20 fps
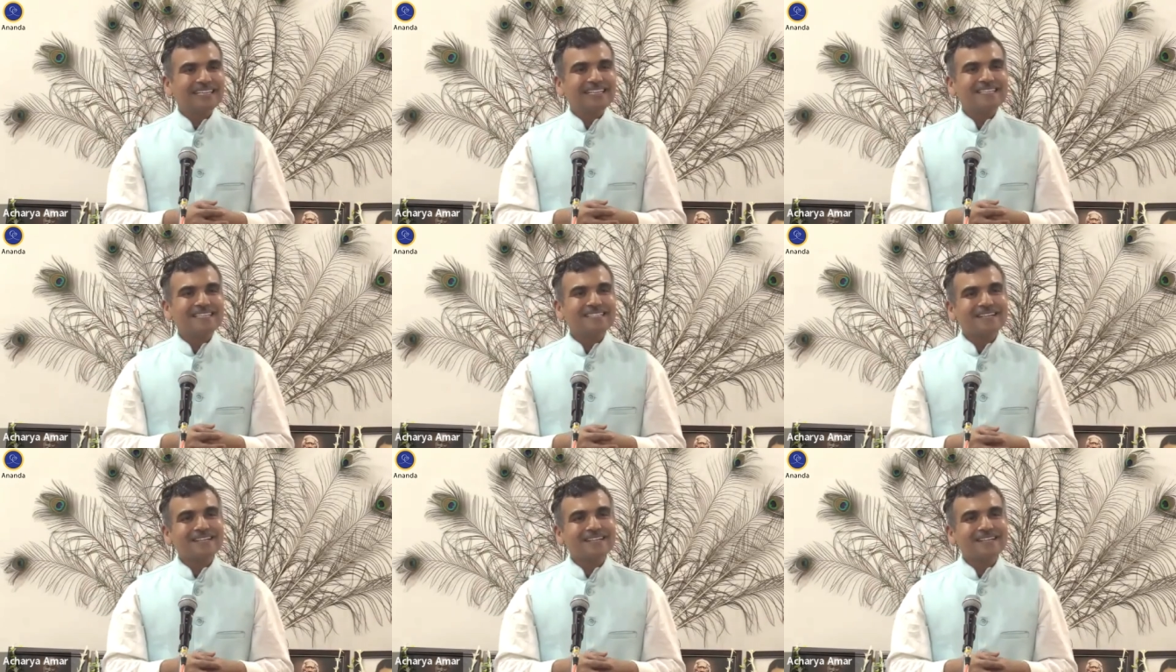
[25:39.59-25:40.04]

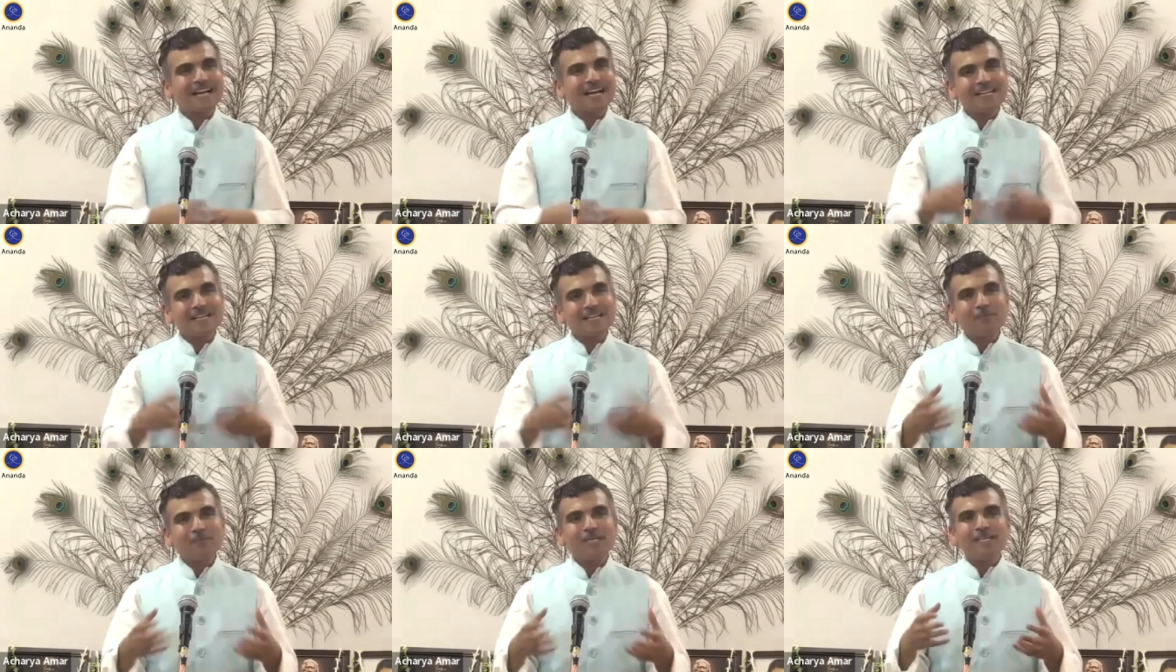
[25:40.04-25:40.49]
He said,
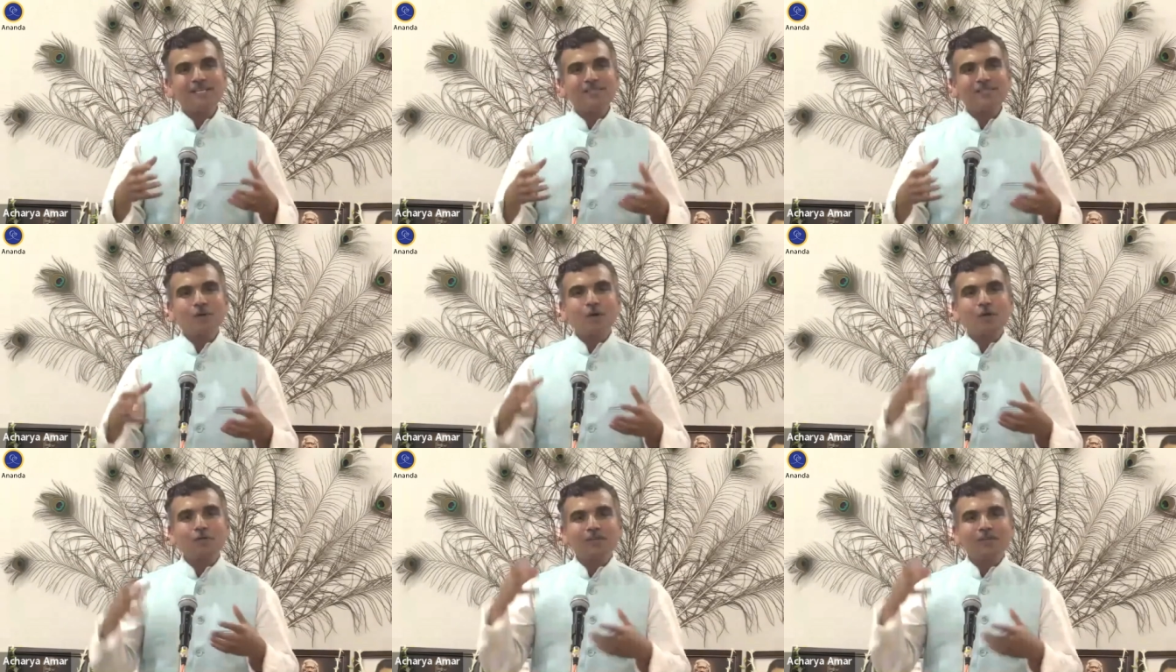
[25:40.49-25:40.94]
honeybee
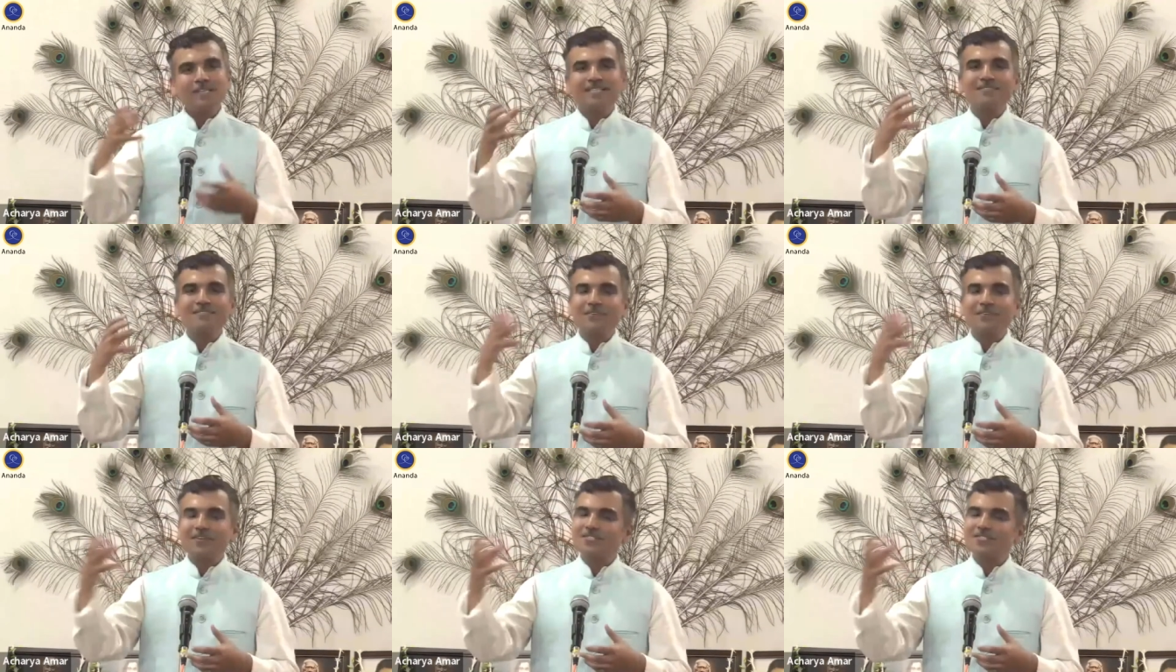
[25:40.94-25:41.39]
is always
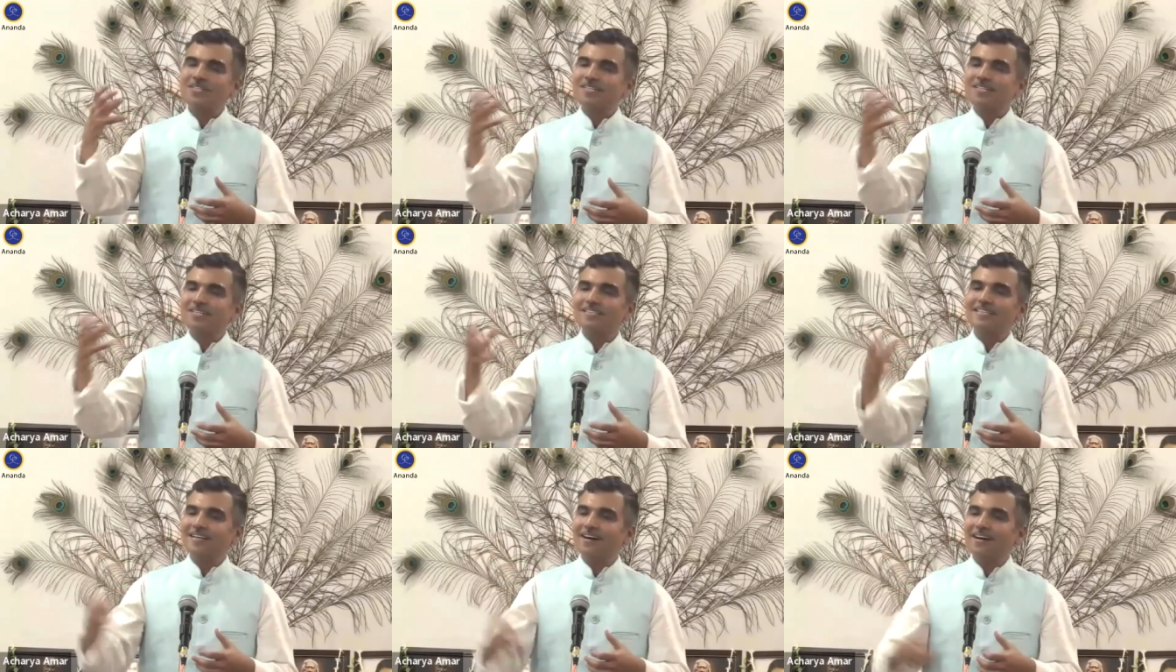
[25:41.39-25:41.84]
interested
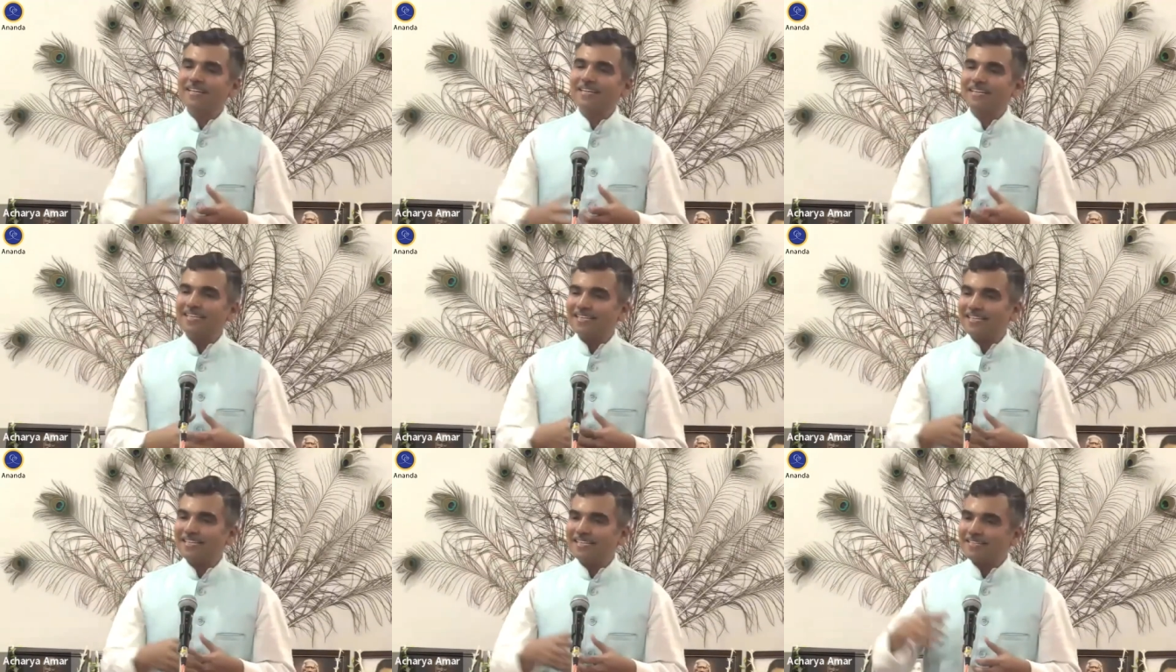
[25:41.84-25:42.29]
in the
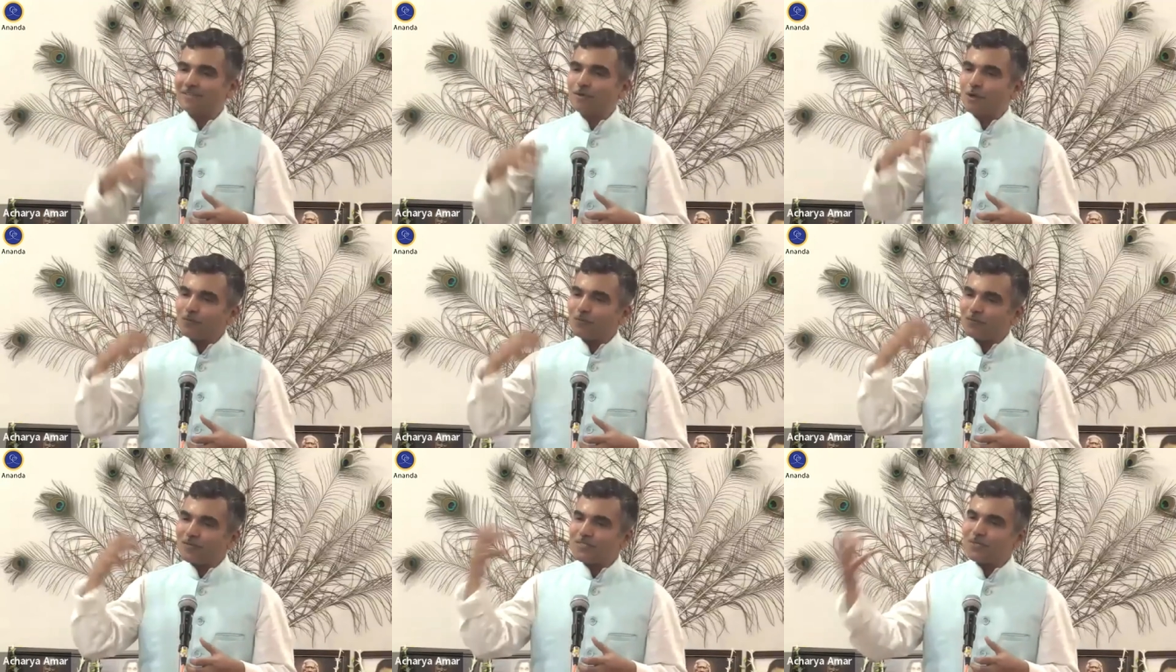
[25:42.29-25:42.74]
honey. It
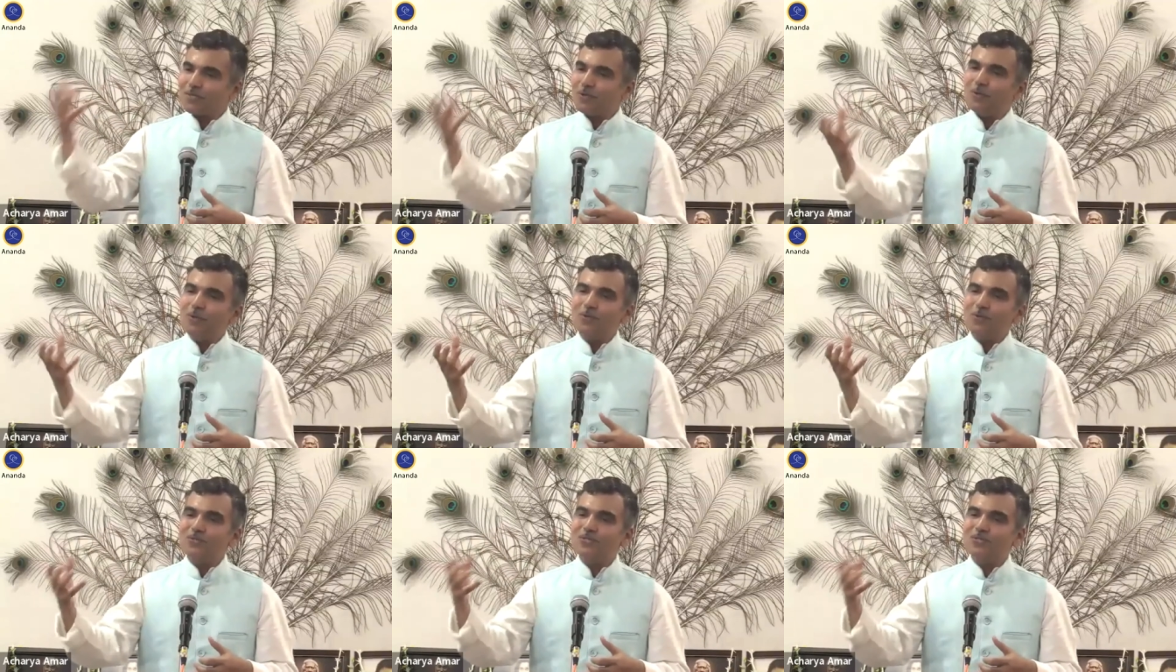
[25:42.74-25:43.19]
always
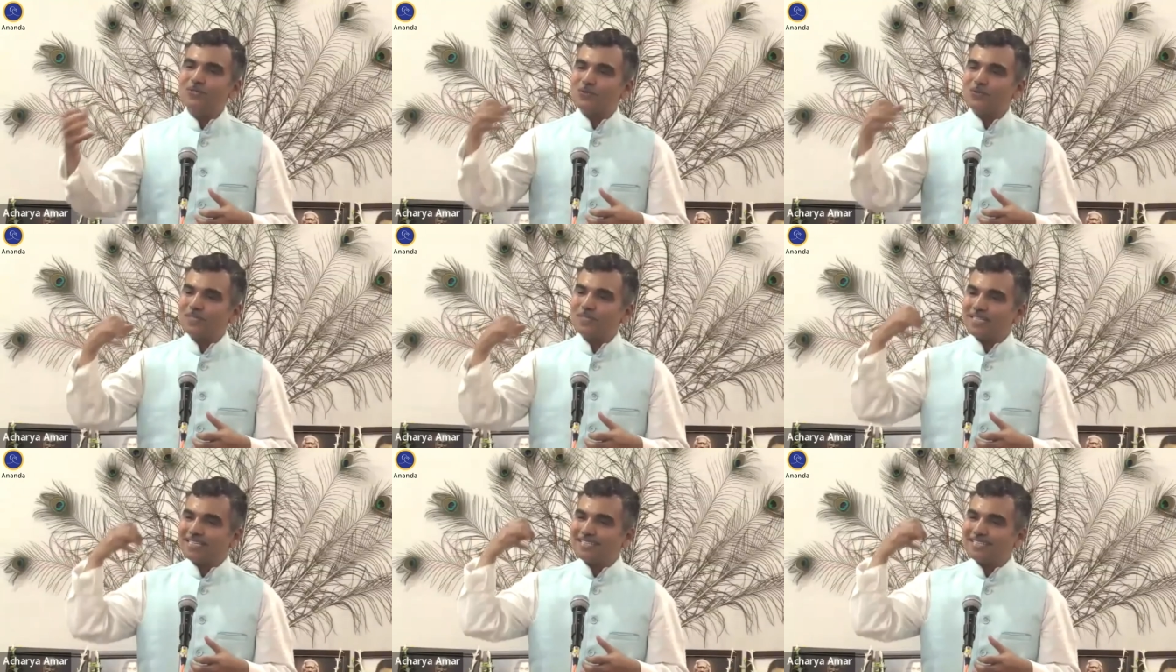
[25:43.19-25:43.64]
goes
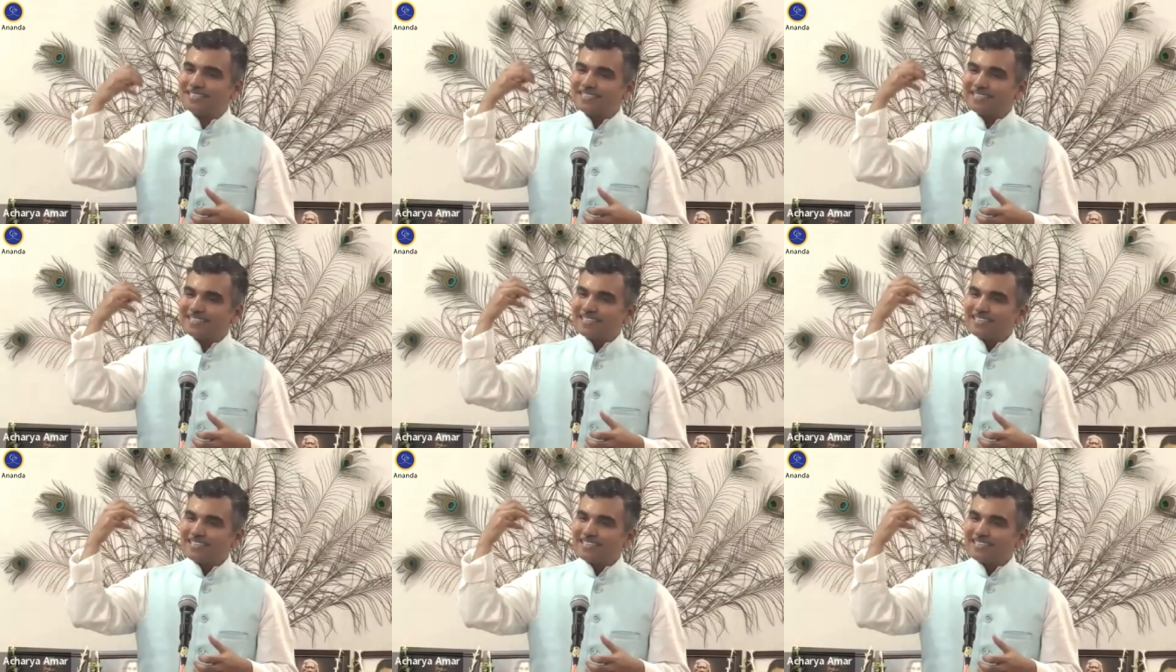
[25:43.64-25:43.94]
to the